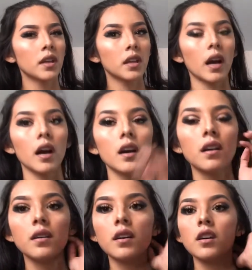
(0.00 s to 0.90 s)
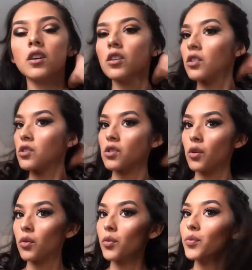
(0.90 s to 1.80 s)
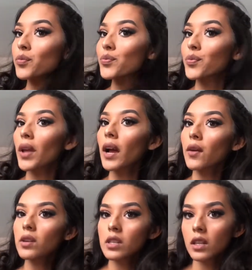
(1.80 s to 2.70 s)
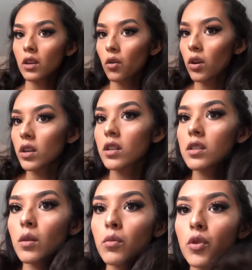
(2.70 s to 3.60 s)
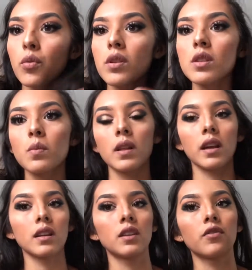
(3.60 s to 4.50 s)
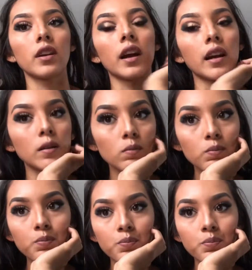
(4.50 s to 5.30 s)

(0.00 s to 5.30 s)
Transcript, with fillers: Yeah. So I recently ordered some new ones but like a different kind.